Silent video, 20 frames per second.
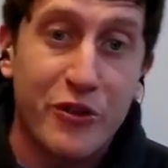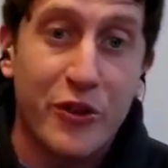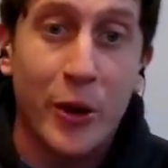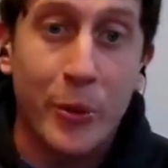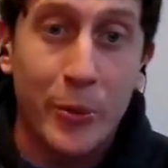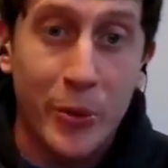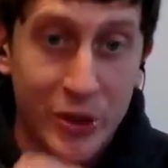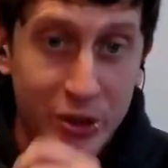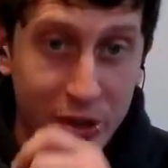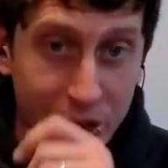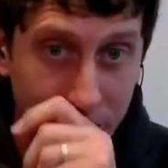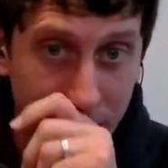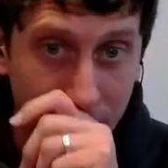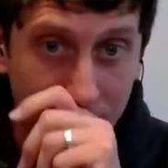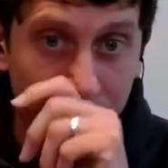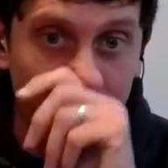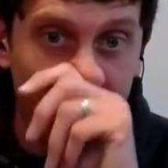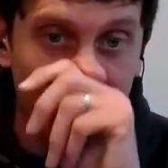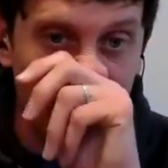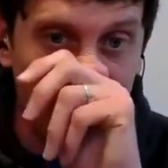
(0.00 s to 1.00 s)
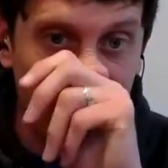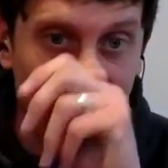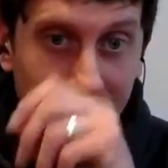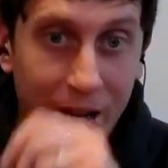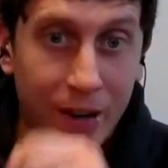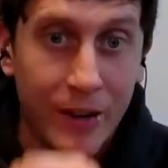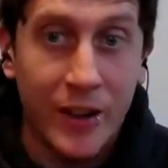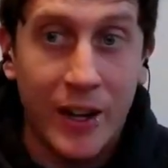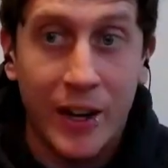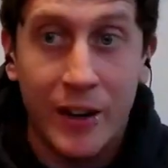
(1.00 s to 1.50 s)
farmers
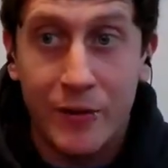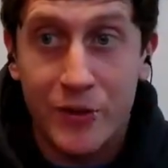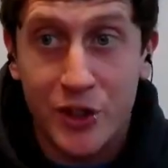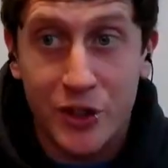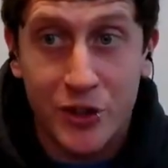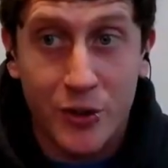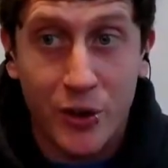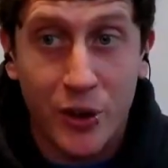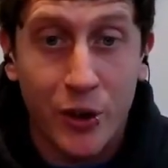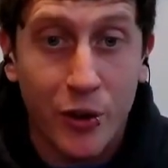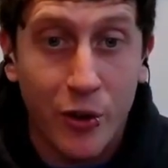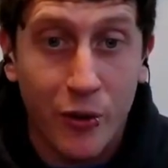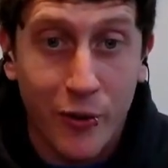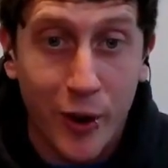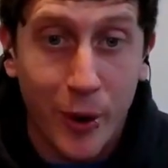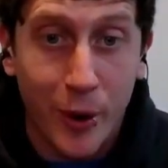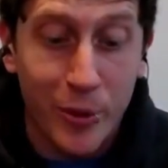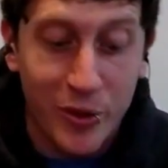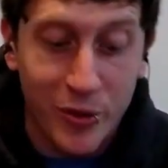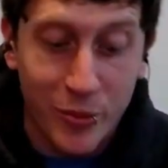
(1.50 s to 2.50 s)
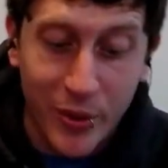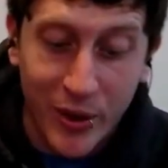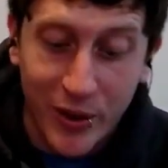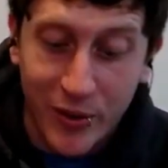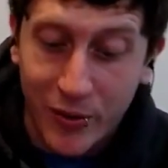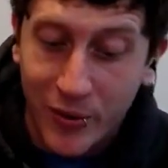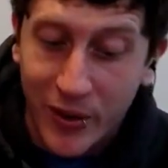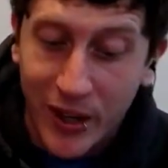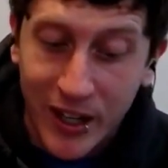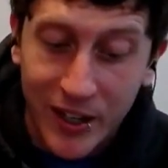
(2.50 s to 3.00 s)
and a lot of just local farmers in
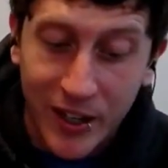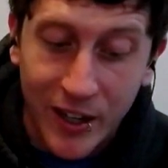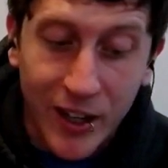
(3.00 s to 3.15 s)
Pennsylvania.